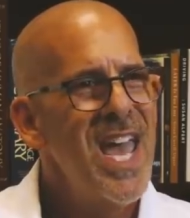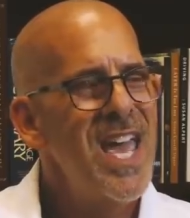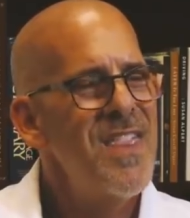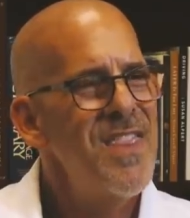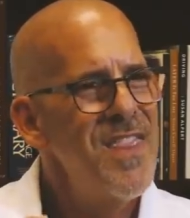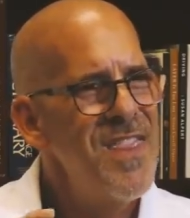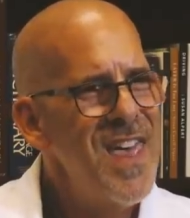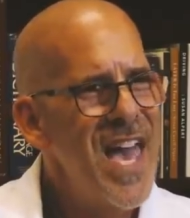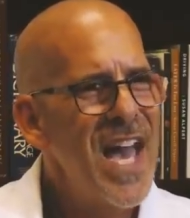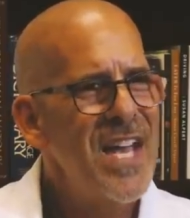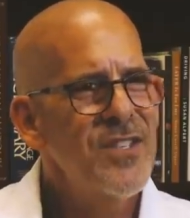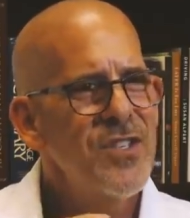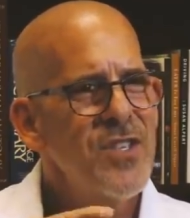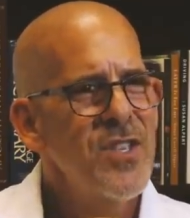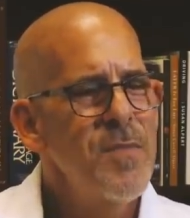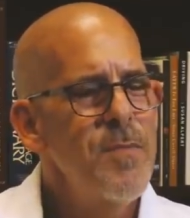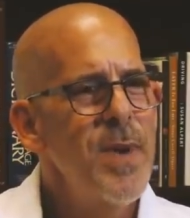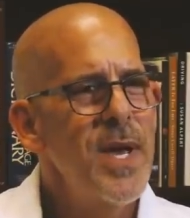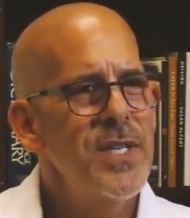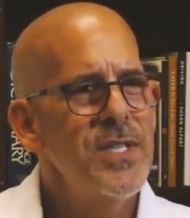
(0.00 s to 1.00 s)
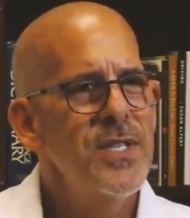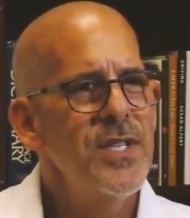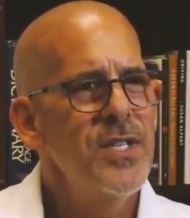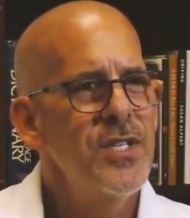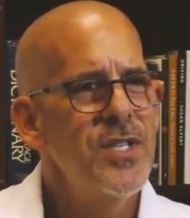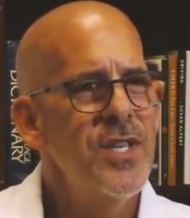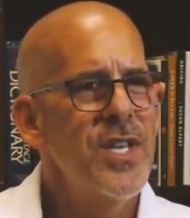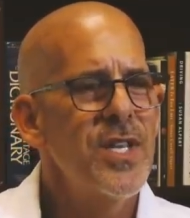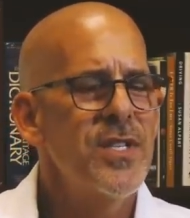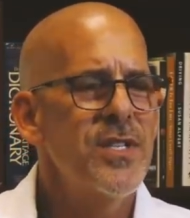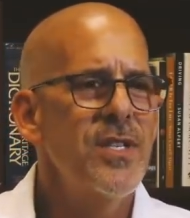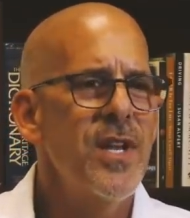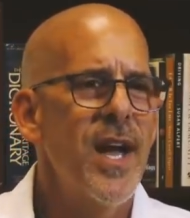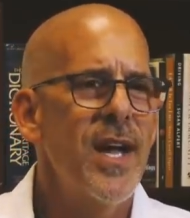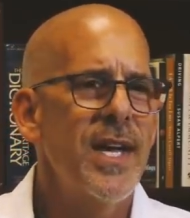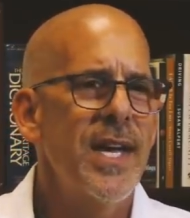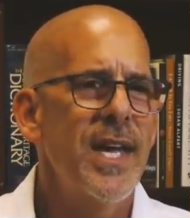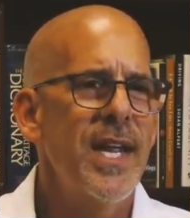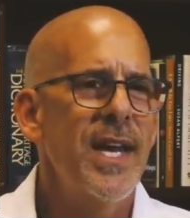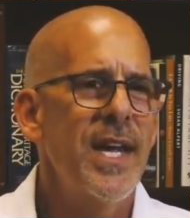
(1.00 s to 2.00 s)
And that's the message that's
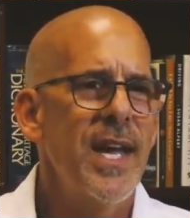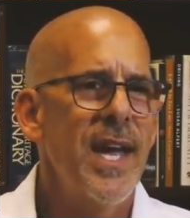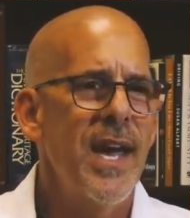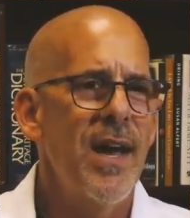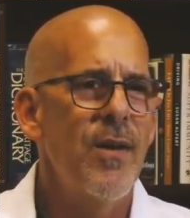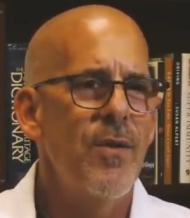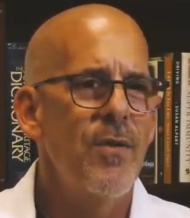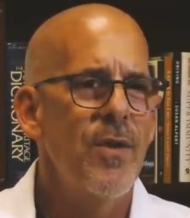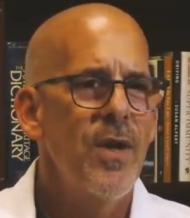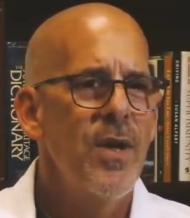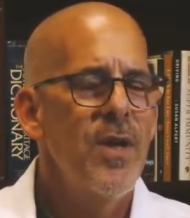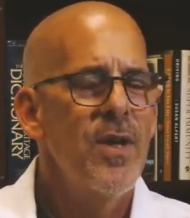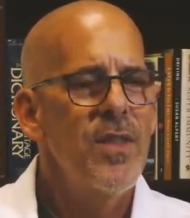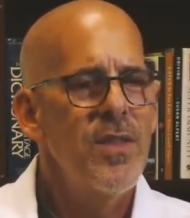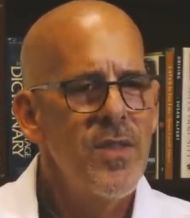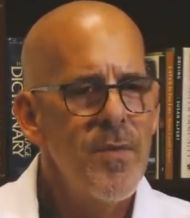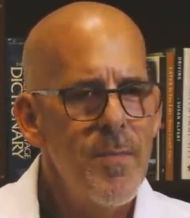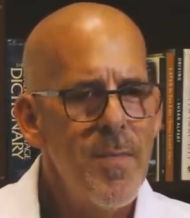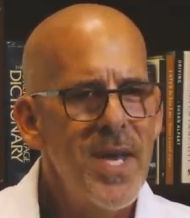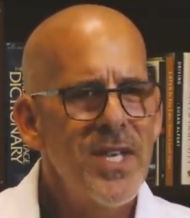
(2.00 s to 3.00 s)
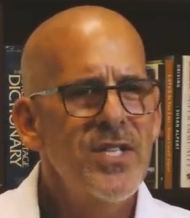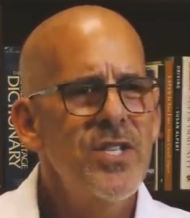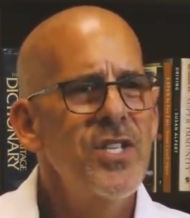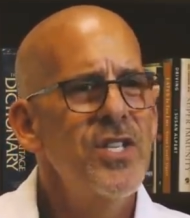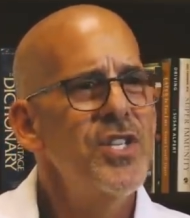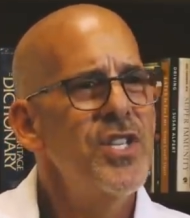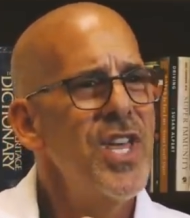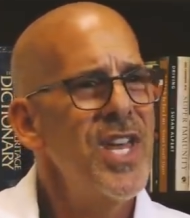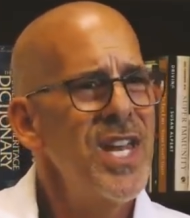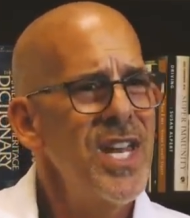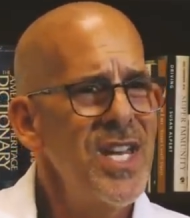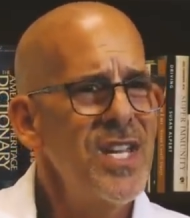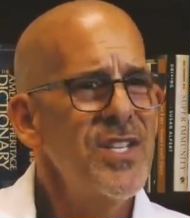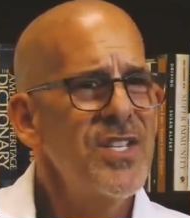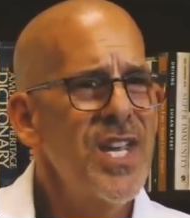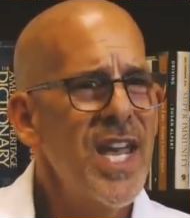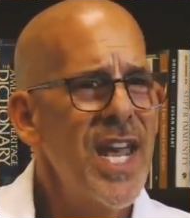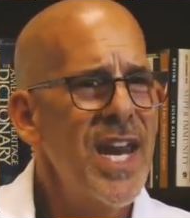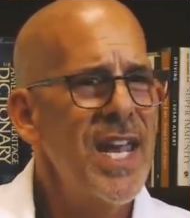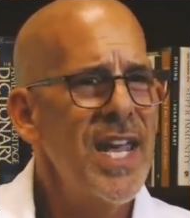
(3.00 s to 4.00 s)
not getting out. The message that
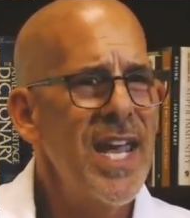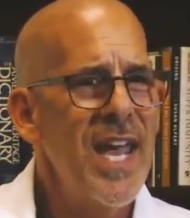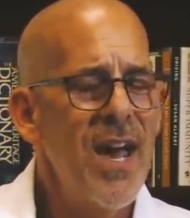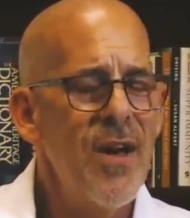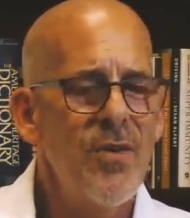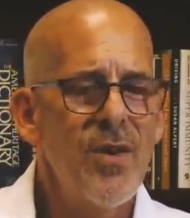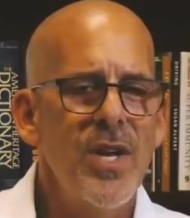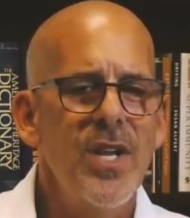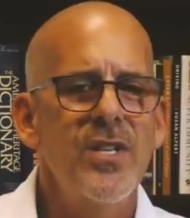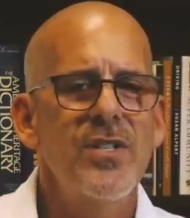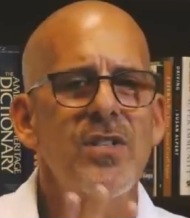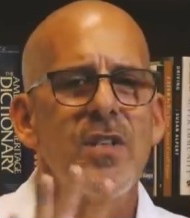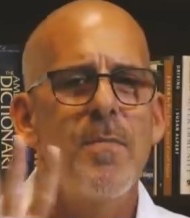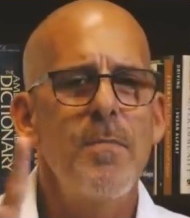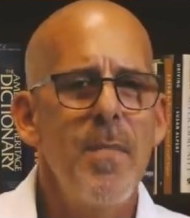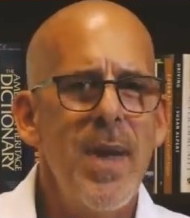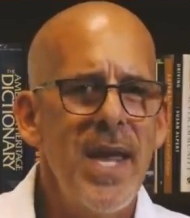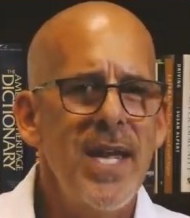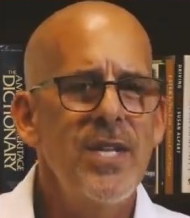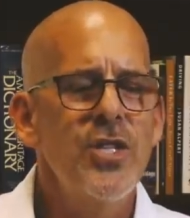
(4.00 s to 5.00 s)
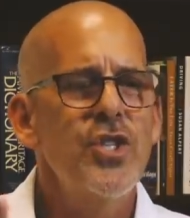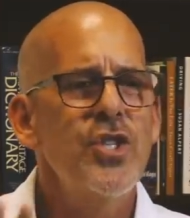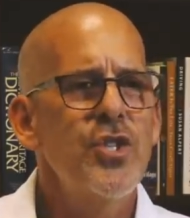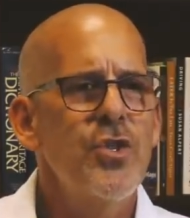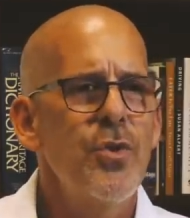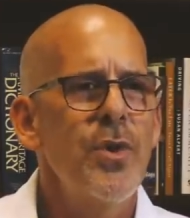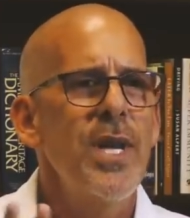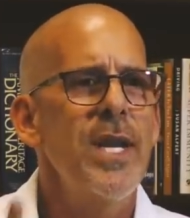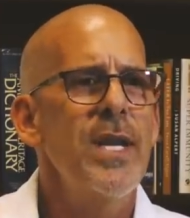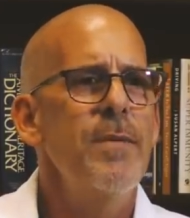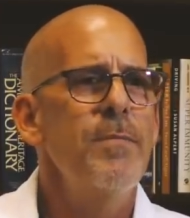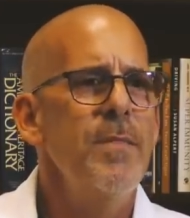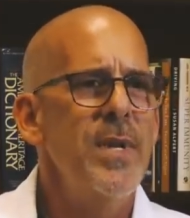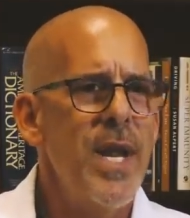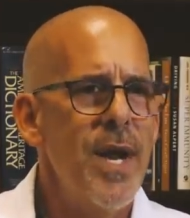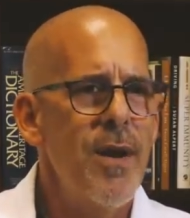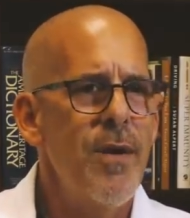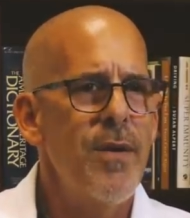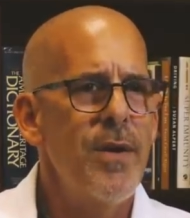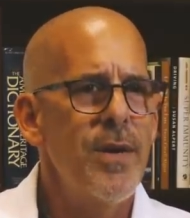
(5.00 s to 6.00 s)
is getting out is the mainstream
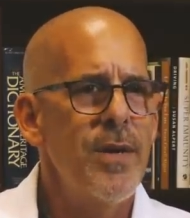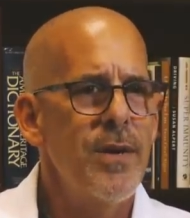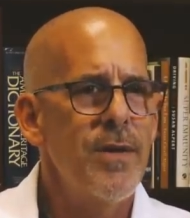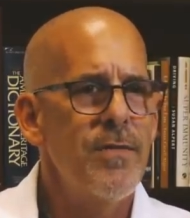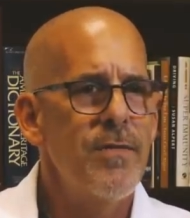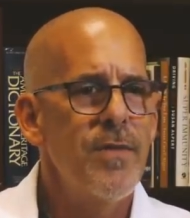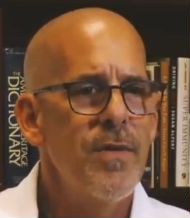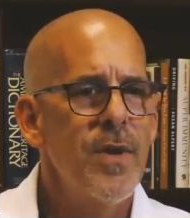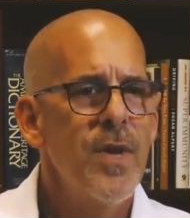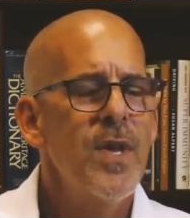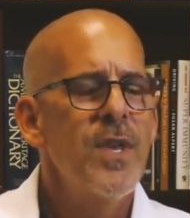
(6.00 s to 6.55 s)
narrative.